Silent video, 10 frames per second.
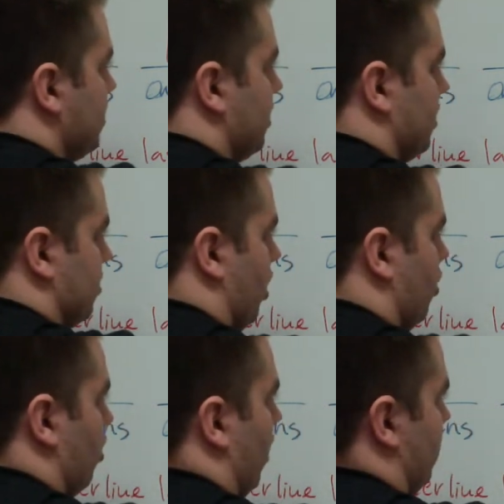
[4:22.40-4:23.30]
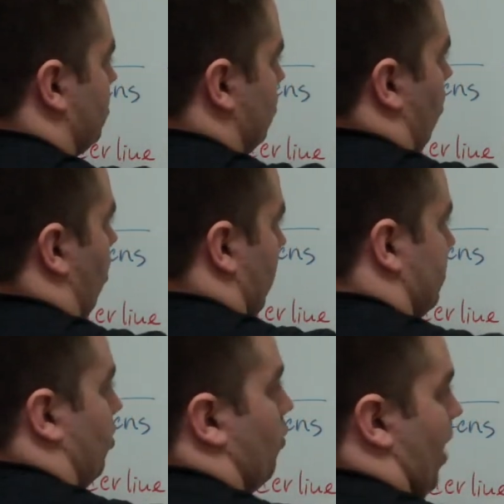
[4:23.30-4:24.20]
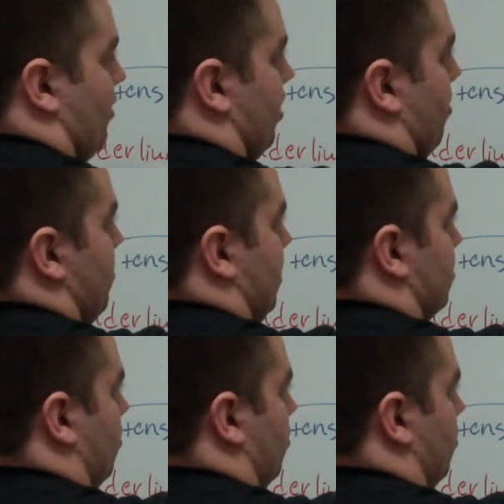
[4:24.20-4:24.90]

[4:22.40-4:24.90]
to this underlined score. That's what round up means. So